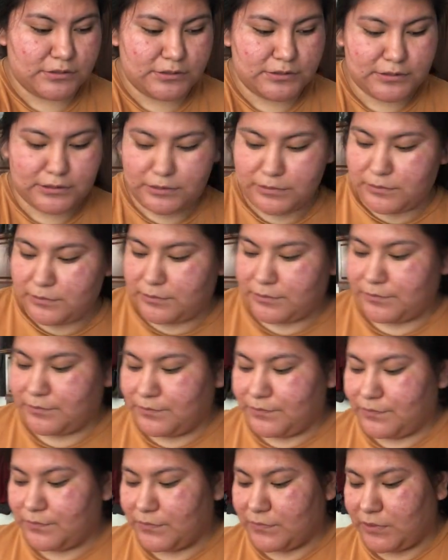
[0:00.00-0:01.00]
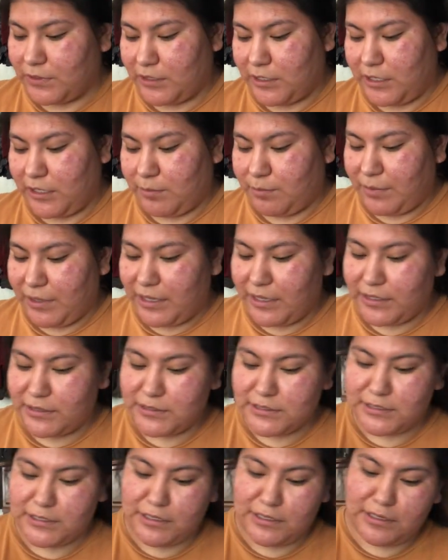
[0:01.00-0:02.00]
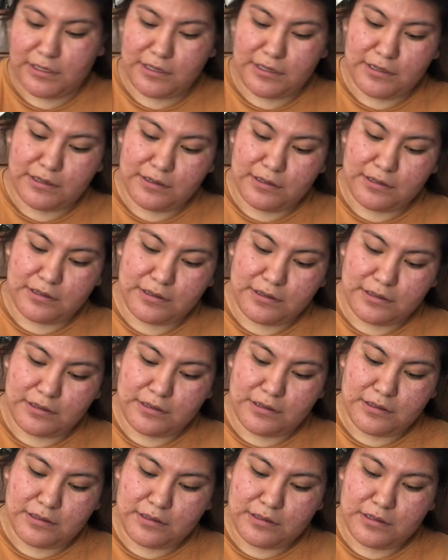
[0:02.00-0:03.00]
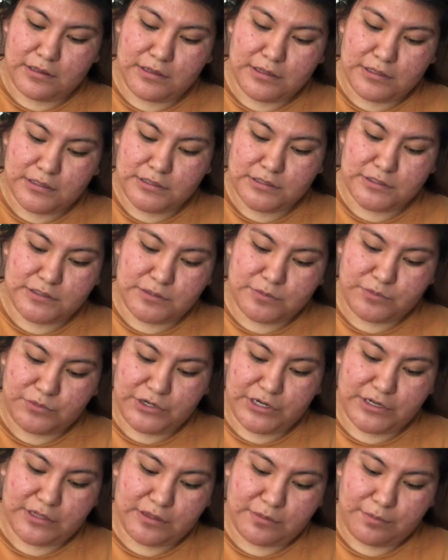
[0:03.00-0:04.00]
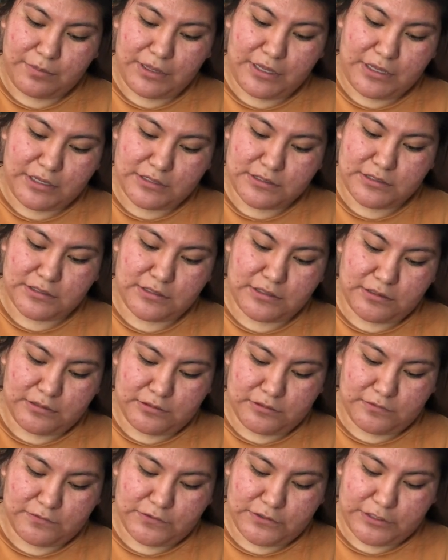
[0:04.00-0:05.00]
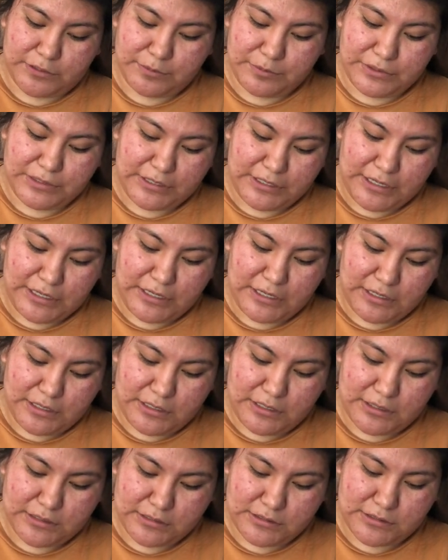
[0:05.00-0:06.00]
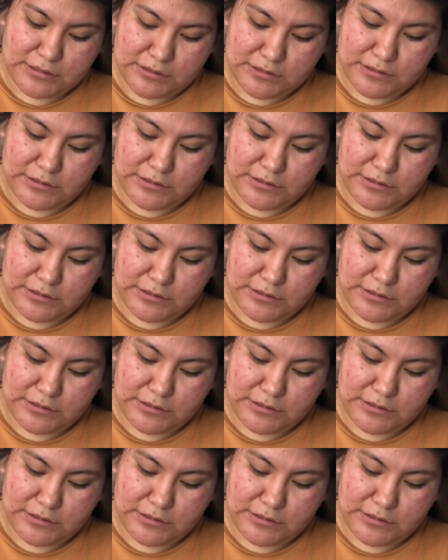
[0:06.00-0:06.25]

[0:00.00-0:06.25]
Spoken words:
So keep painting, spread the paint all over the plate.